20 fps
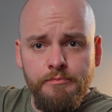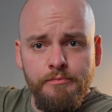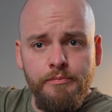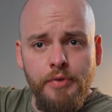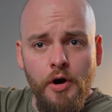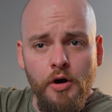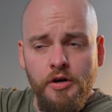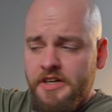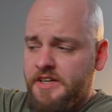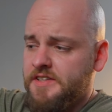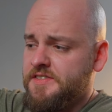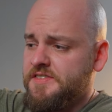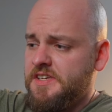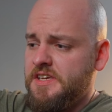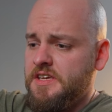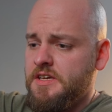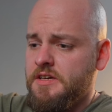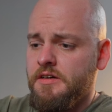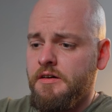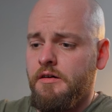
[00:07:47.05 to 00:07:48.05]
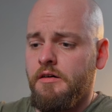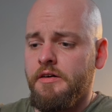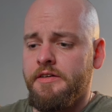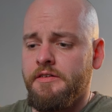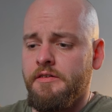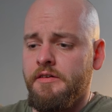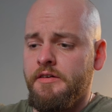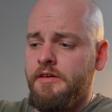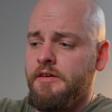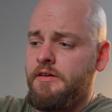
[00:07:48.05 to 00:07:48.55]
pockets here
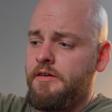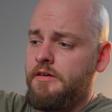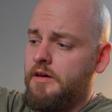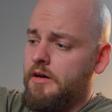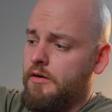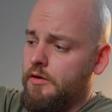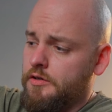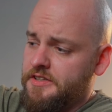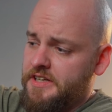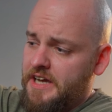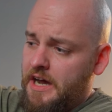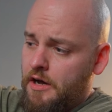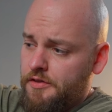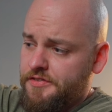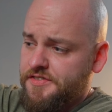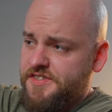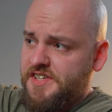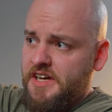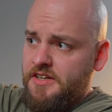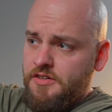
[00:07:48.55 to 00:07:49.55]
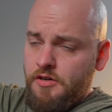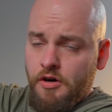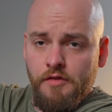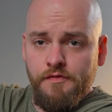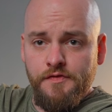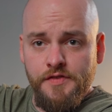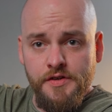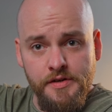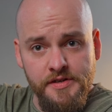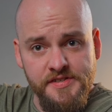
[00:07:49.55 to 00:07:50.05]
on the outside
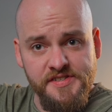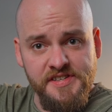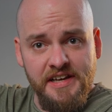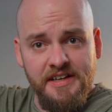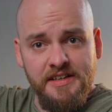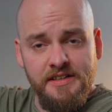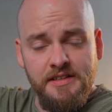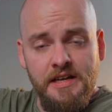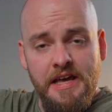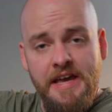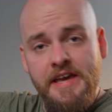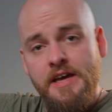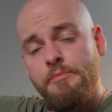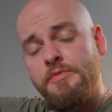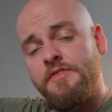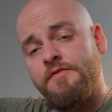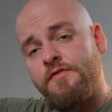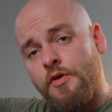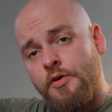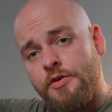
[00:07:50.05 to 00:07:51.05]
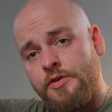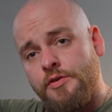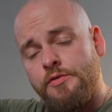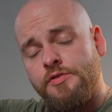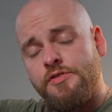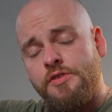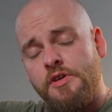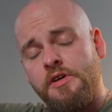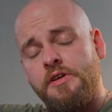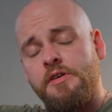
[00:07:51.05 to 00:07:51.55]
of a second layer before you